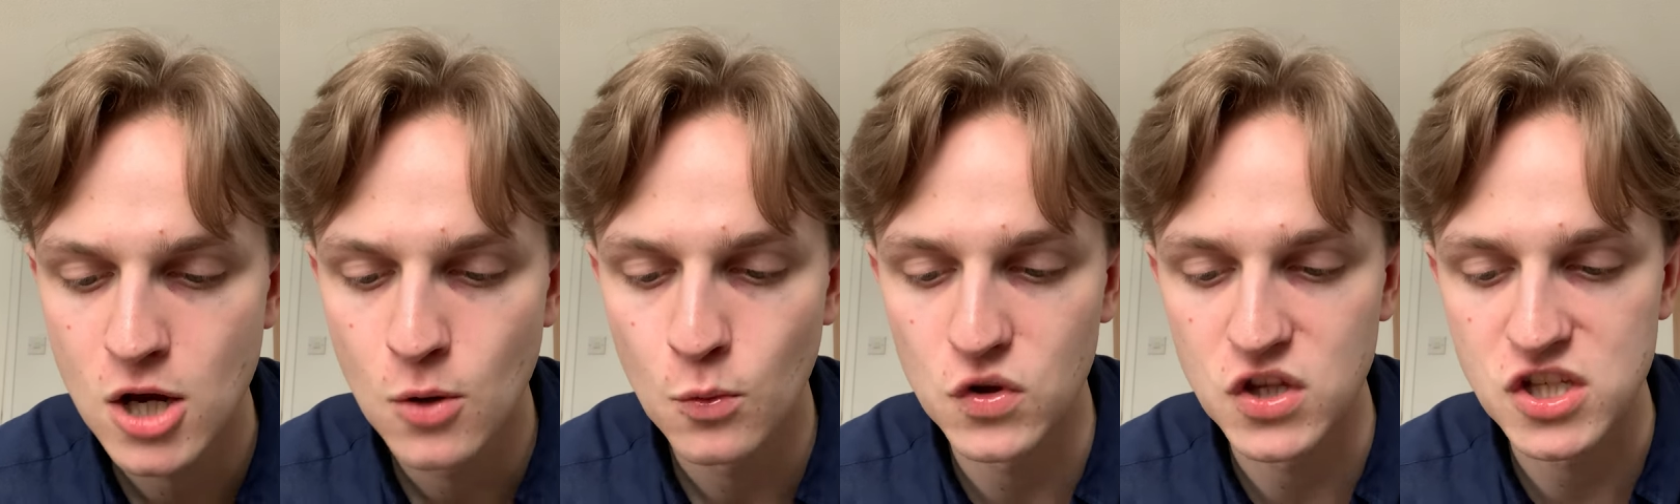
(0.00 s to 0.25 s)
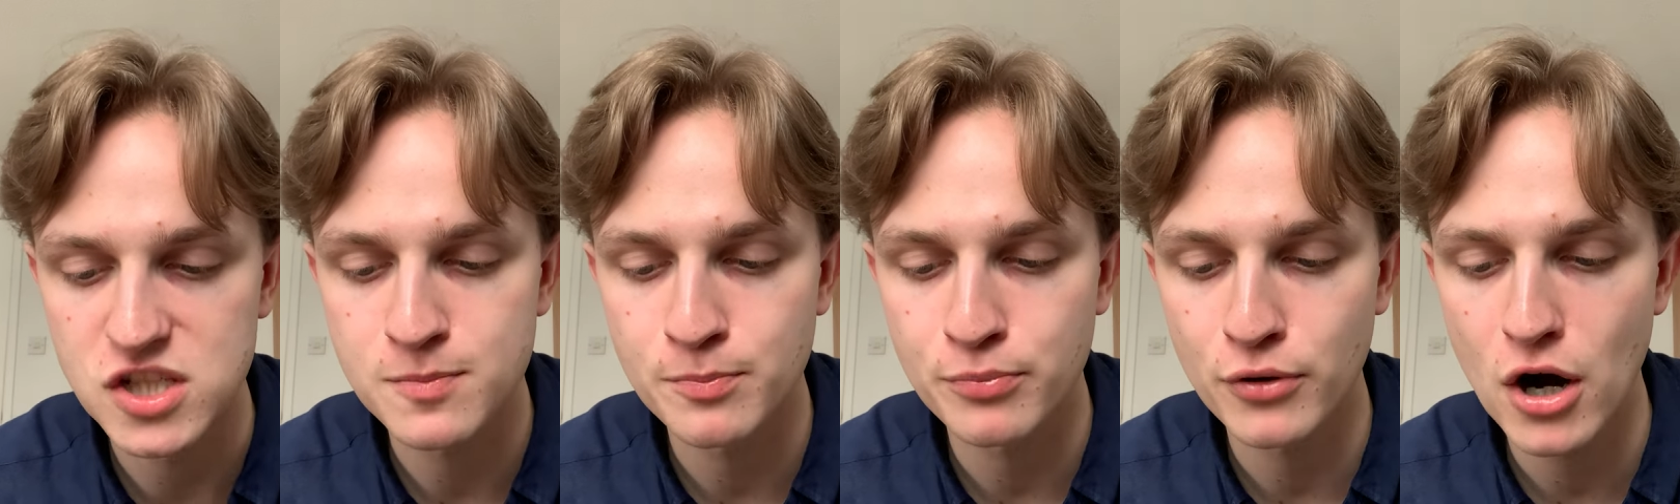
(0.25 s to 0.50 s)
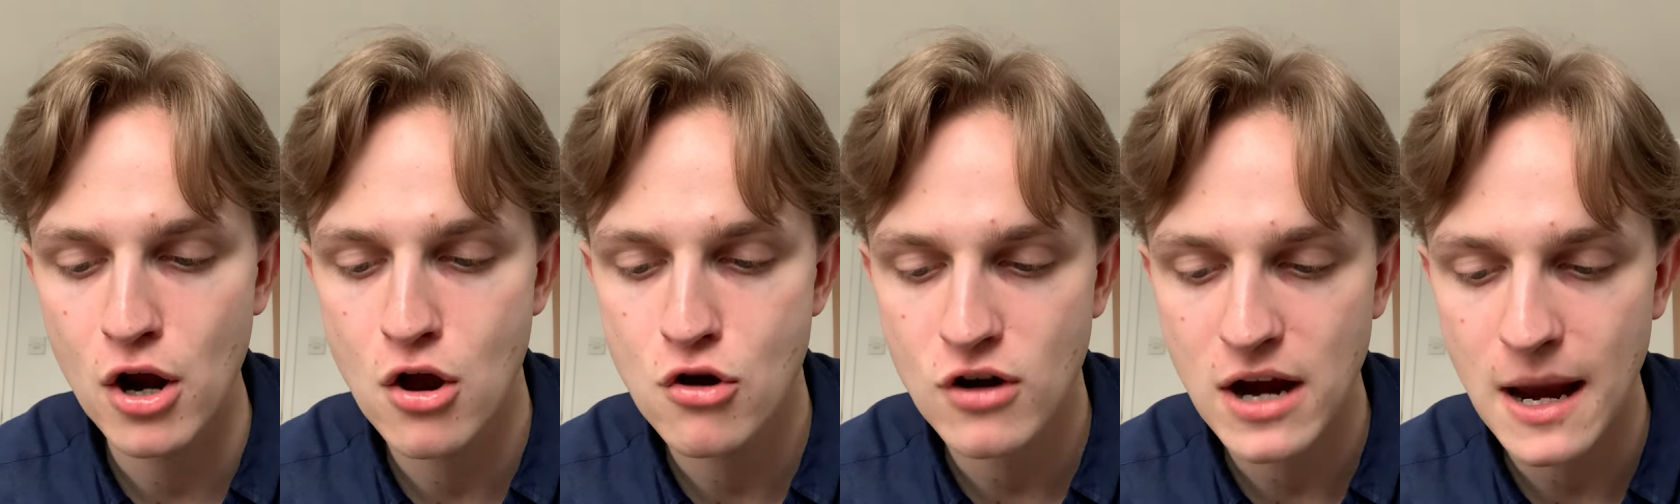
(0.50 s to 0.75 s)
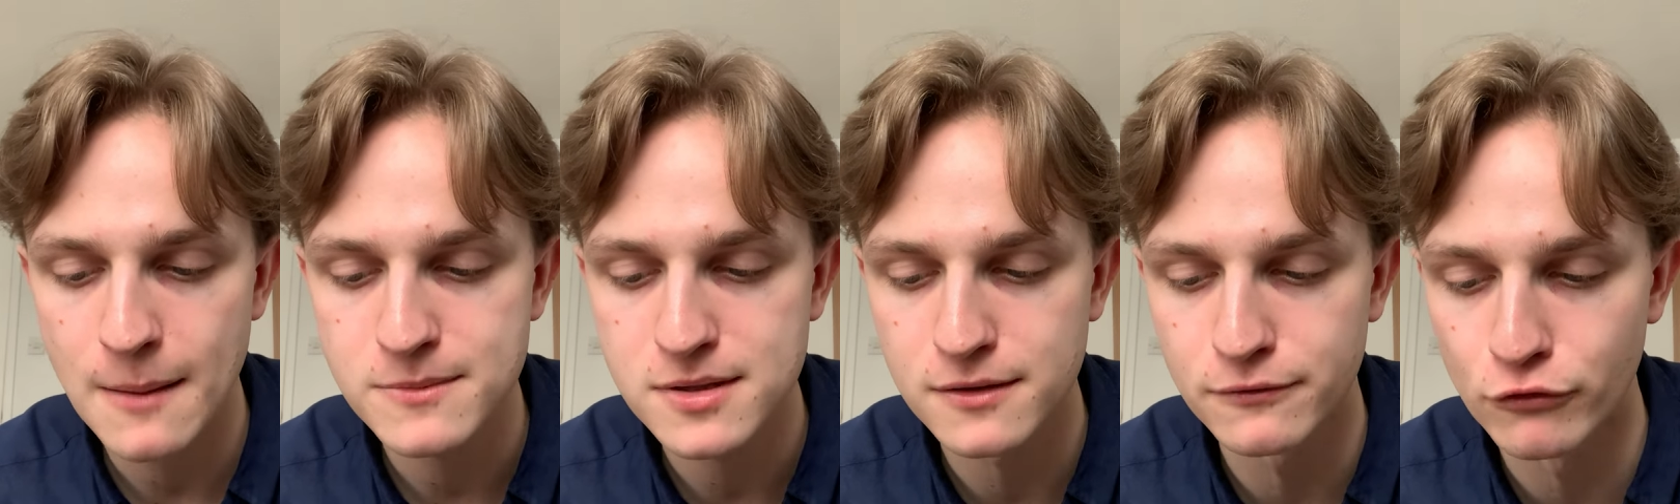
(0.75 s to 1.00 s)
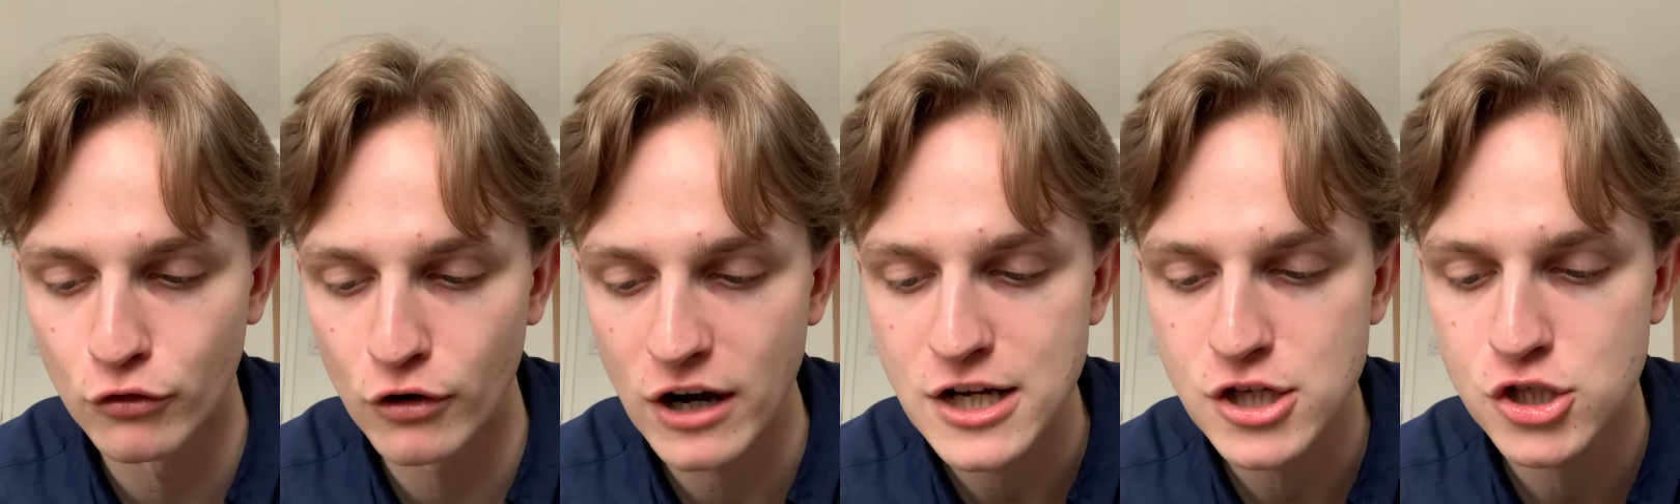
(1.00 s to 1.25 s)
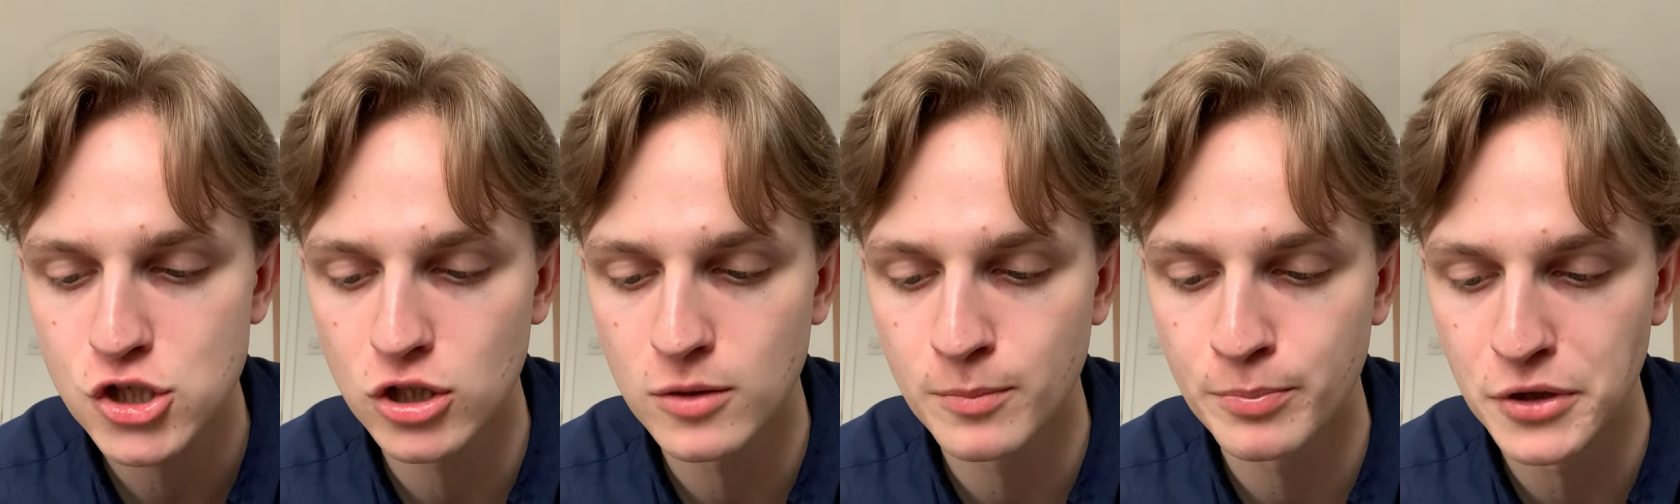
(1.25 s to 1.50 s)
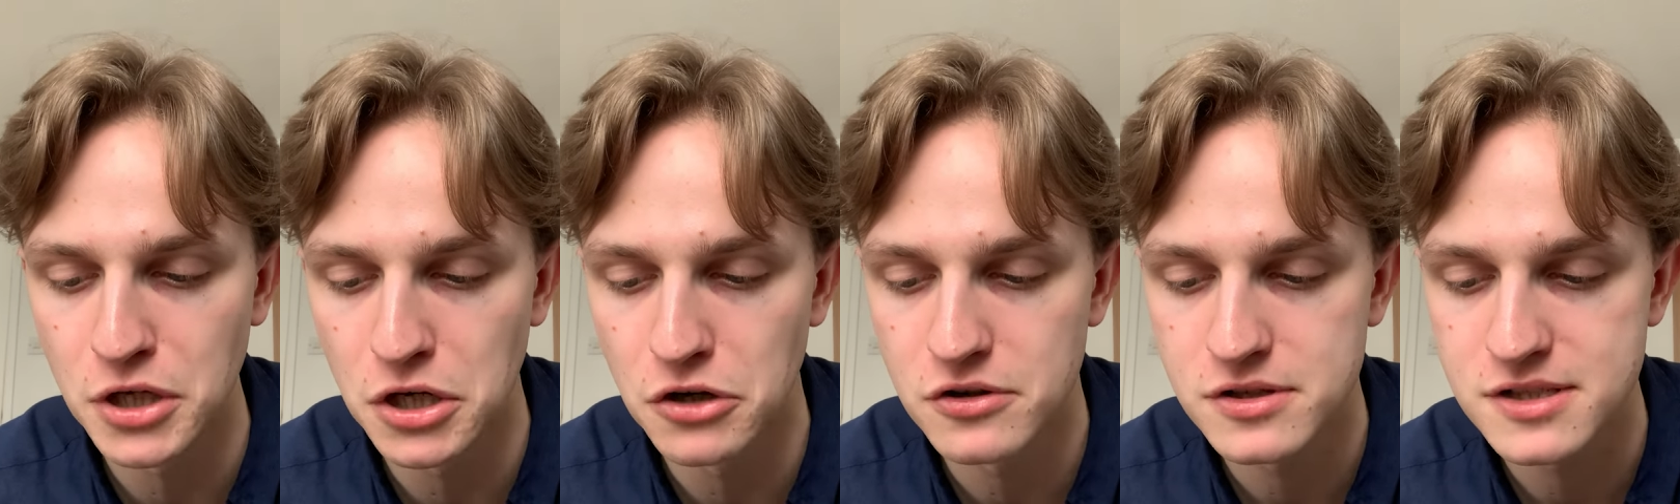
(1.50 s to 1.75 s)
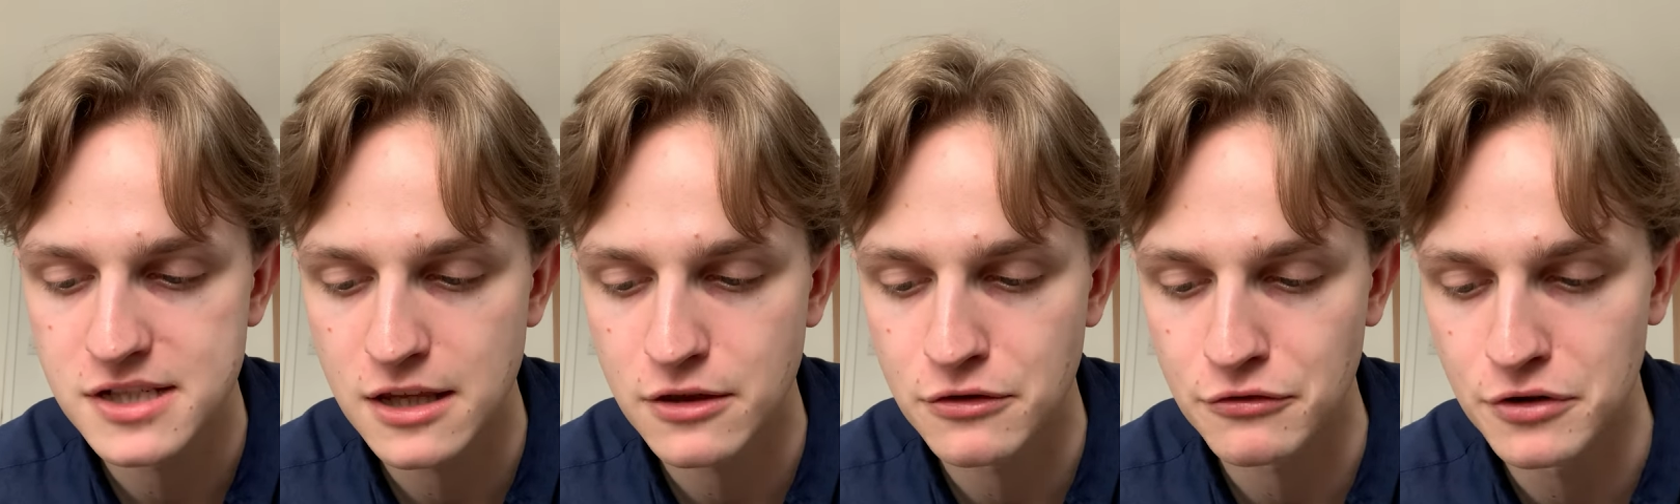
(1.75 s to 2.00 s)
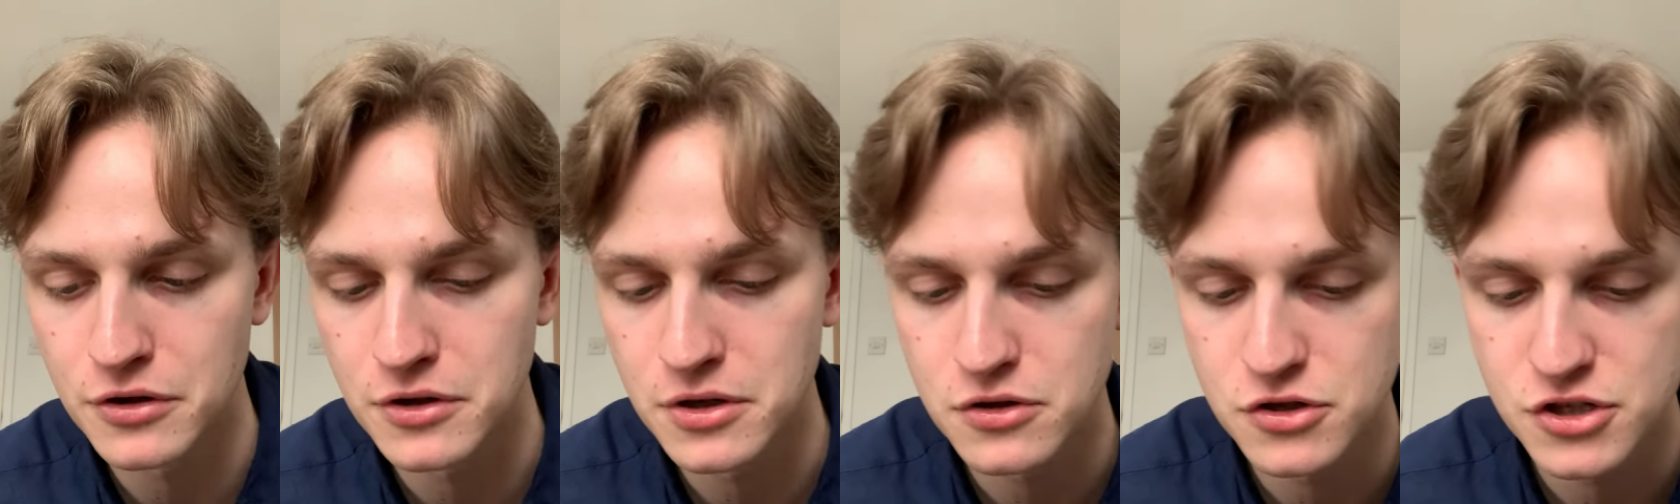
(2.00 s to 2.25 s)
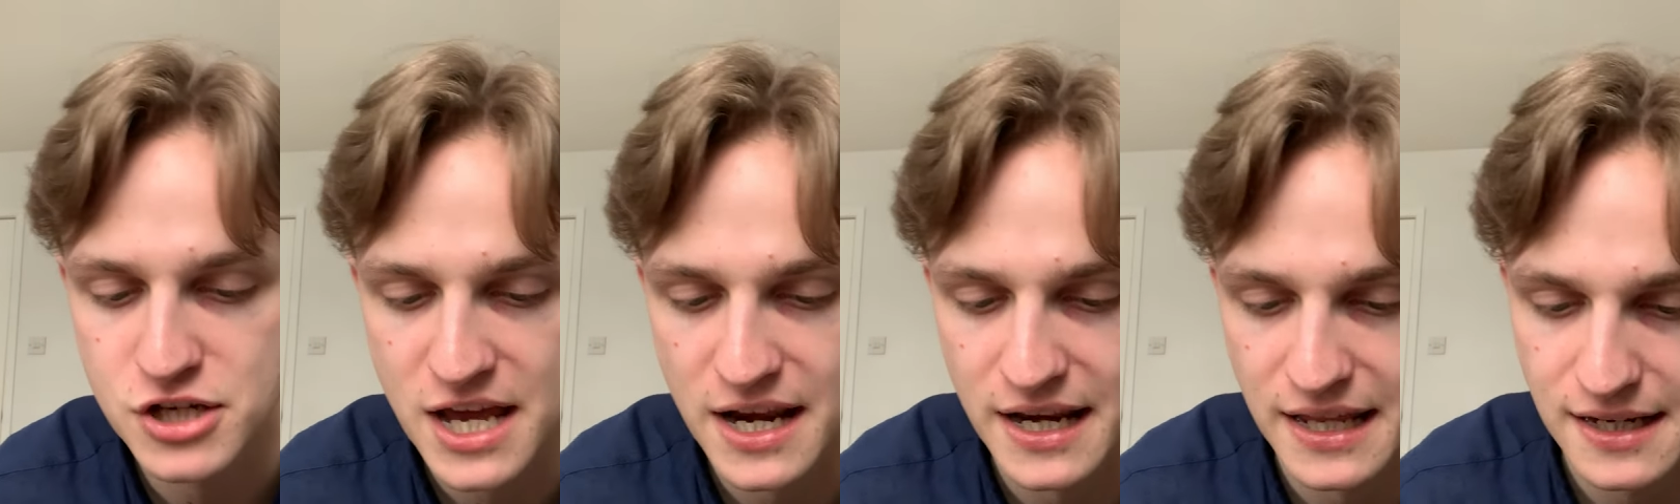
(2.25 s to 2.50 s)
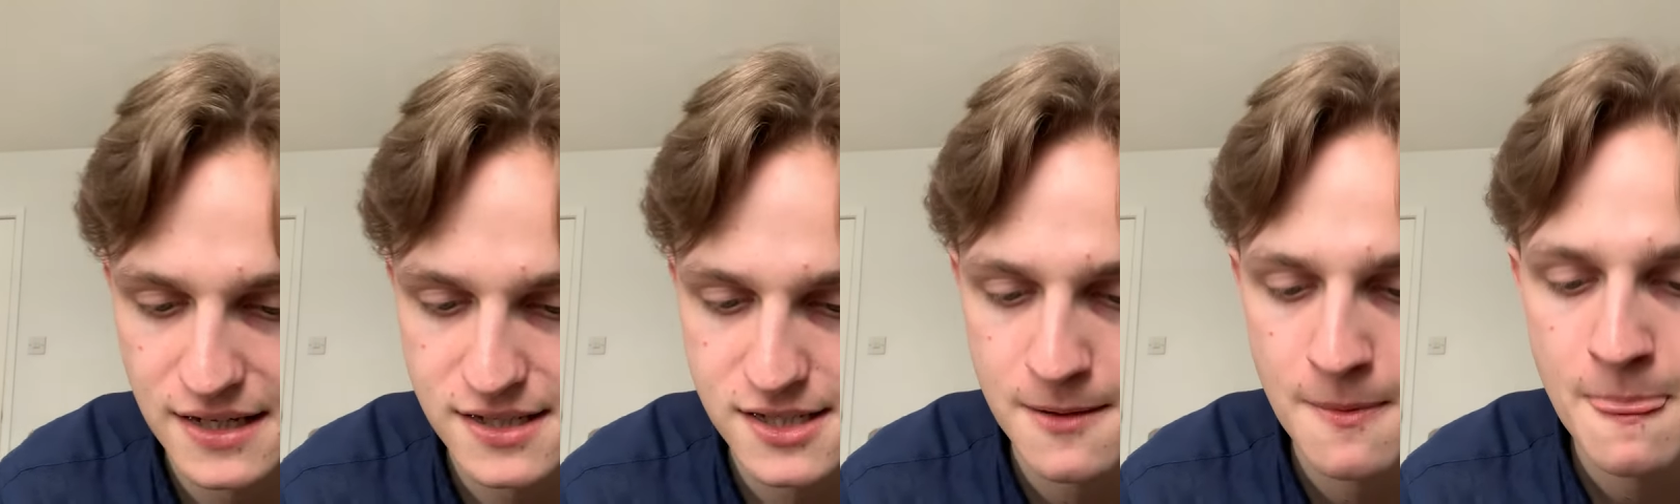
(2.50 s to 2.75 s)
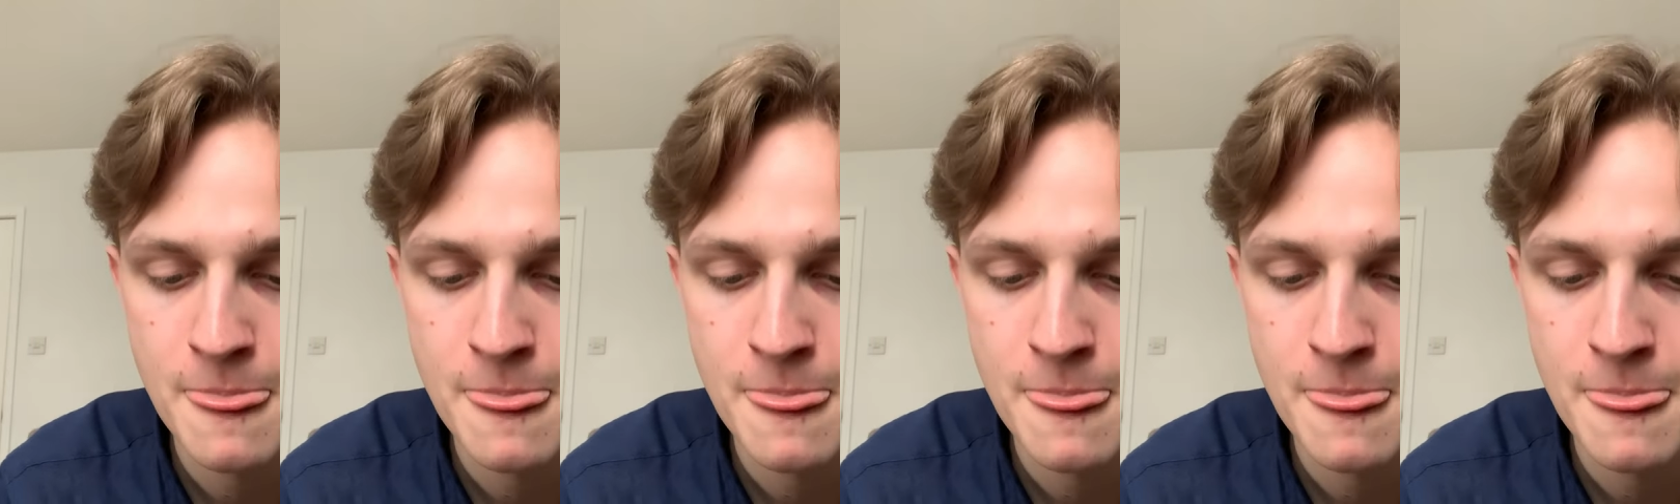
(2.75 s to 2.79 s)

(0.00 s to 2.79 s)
with its programs of racial purity through eugenics.